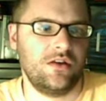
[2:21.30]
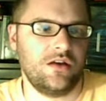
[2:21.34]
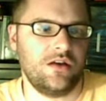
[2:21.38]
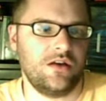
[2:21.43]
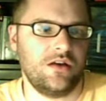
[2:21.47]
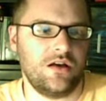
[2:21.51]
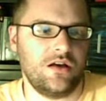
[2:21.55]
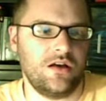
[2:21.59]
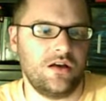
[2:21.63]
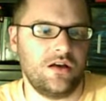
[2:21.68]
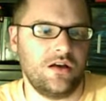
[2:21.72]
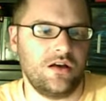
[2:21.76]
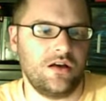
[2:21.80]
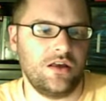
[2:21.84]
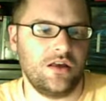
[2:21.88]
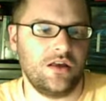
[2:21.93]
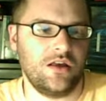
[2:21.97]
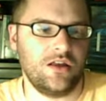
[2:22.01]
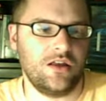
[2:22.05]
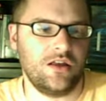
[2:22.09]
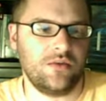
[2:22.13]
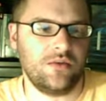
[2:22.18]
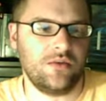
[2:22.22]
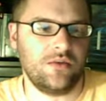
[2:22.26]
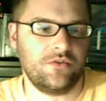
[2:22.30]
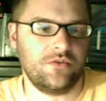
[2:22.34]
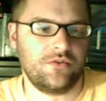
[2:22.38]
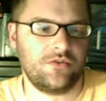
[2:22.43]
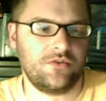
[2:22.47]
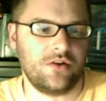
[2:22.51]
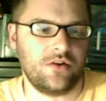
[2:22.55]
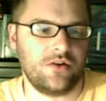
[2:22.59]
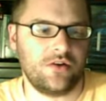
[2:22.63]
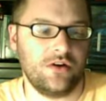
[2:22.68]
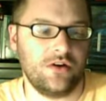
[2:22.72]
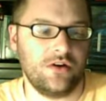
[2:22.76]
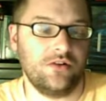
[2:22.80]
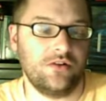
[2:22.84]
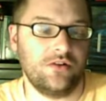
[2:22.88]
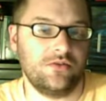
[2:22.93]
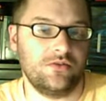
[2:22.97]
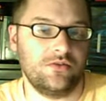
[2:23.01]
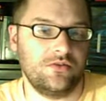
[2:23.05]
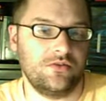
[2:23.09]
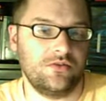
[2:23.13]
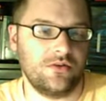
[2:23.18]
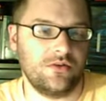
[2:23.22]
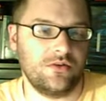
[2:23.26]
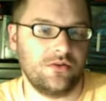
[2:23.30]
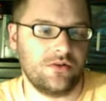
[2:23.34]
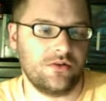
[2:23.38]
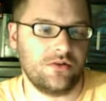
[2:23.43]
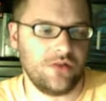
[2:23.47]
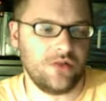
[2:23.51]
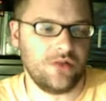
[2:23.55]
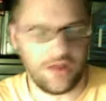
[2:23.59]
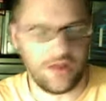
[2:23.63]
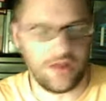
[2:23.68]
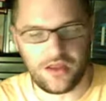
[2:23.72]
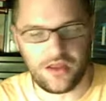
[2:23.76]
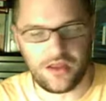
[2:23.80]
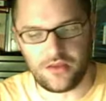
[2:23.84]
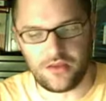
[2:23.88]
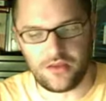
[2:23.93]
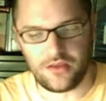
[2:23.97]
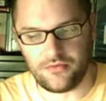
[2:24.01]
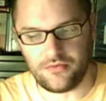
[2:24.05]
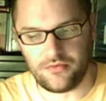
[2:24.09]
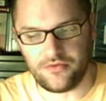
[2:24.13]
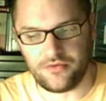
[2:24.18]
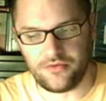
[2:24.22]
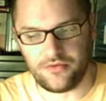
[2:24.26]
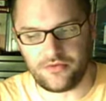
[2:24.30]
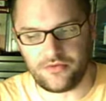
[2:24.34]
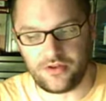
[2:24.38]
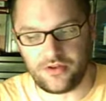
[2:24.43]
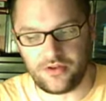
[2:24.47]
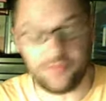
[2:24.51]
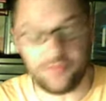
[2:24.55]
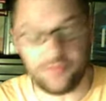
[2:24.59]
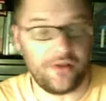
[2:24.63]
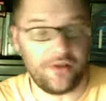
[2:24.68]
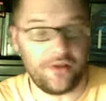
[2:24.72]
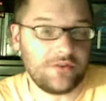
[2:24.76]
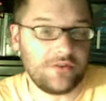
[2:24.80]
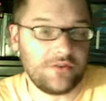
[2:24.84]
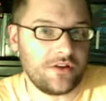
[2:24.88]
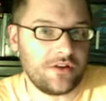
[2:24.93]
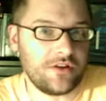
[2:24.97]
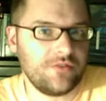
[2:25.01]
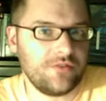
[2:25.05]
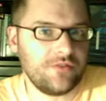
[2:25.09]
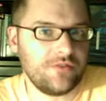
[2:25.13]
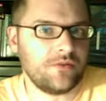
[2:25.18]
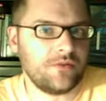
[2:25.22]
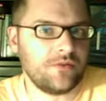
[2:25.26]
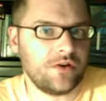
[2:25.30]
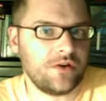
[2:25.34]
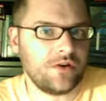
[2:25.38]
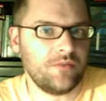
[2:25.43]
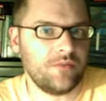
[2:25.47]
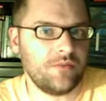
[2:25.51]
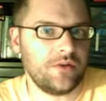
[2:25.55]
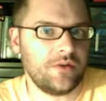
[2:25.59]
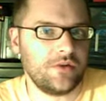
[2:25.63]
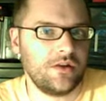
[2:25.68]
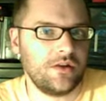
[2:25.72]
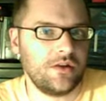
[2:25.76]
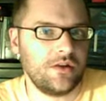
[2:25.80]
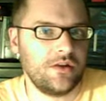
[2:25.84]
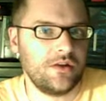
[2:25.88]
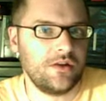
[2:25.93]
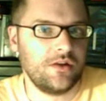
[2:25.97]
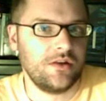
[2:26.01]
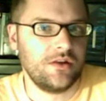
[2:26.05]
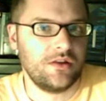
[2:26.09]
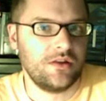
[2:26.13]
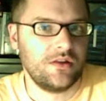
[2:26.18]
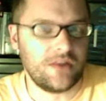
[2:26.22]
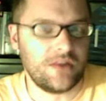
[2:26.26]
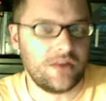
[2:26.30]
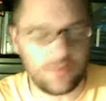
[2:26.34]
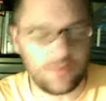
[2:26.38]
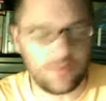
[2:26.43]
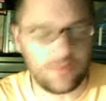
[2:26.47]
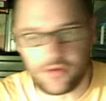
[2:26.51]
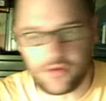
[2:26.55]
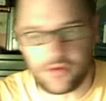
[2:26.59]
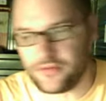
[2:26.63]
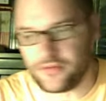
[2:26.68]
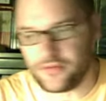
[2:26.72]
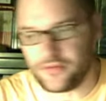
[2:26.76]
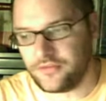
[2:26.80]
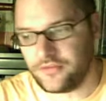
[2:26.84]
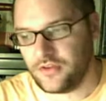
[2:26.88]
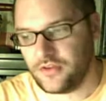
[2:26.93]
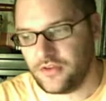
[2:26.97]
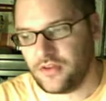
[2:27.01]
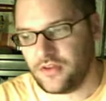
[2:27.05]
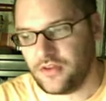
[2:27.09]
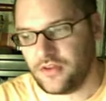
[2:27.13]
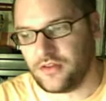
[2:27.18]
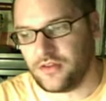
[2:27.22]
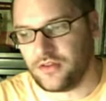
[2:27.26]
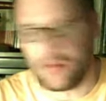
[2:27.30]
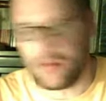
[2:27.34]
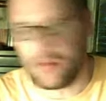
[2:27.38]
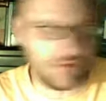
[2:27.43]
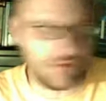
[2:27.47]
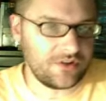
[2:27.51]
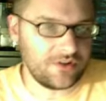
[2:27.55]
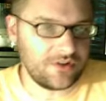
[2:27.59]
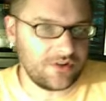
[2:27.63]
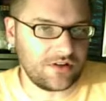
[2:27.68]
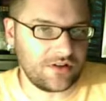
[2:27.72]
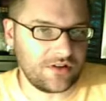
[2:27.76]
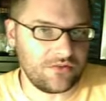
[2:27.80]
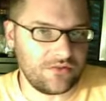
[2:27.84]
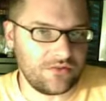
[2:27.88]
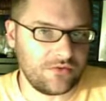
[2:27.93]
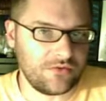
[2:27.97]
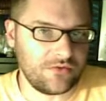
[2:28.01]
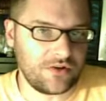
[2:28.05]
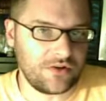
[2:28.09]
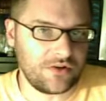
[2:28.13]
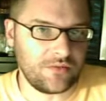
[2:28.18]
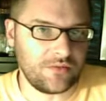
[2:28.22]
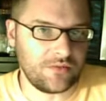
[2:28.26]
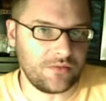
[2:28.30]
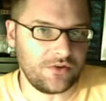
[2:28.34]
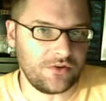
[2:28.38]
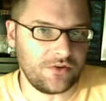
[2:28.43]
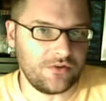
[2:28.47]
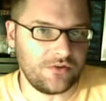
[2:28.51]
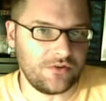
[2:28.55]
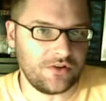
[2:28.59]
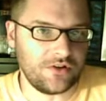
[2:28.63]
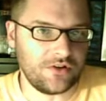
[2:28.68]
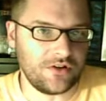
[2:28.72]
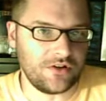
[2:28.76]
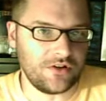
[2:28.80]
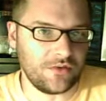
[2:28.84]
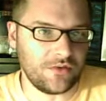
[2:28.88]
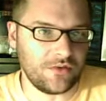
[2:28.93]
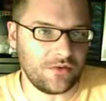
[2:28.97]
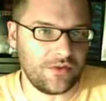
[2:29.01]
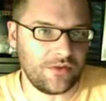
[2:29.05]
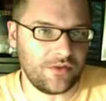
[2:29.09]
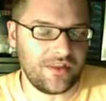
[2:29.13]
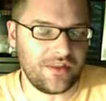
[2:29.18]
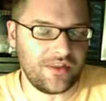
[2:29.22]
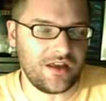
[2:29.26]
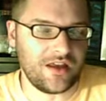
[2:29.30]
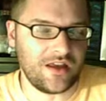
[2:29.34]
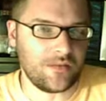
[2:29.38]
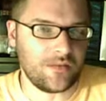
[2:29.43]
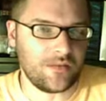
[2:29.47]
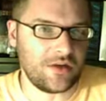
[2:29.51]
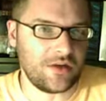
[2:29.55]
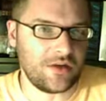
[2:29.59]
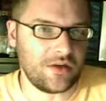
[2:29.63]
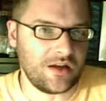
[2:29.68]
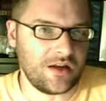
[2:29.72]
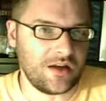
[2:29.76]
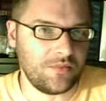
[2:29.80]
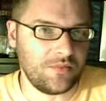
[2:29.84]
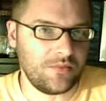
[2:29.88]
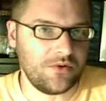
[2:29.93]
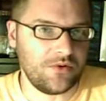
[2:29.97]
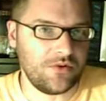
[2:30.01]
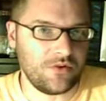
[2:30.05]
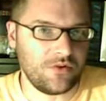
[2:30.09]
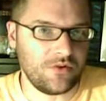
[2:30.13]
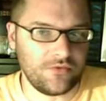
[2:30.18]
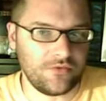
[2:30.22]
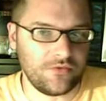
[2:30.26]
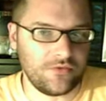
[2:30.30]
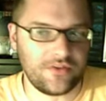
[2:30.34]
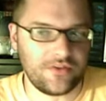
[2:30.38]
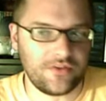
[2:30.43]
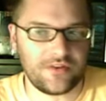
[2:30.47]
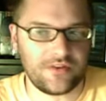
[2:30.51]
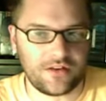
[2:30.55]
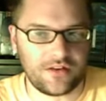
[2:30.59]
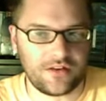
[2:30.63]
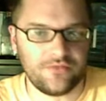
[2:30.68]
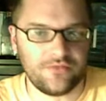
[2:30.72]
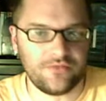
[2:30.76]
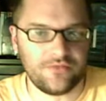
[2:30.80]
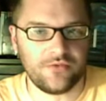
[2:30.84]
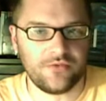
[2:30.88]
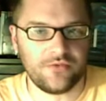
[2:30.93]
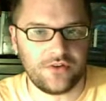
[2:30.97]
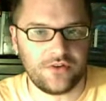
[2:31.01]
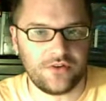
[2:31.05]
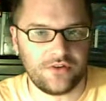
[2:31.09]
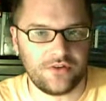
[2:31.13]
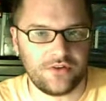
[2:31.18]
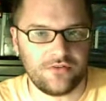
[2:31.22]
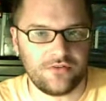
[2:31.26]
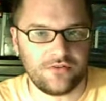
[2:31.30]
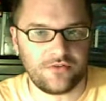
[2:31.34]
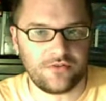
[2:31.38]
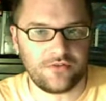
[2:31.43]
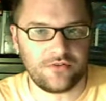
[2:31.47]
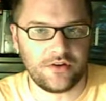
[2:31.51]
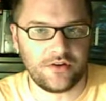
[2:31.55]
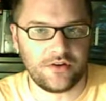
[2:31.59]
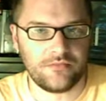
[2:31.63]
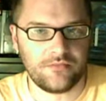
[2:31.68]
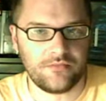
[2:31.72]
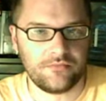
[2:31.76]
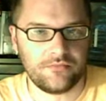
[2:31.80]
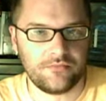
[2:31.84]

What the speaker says: And it was called, it was called Bell Telephone Company. That was the only telephone company you could deal with. They had a monopoly over the telephone industry.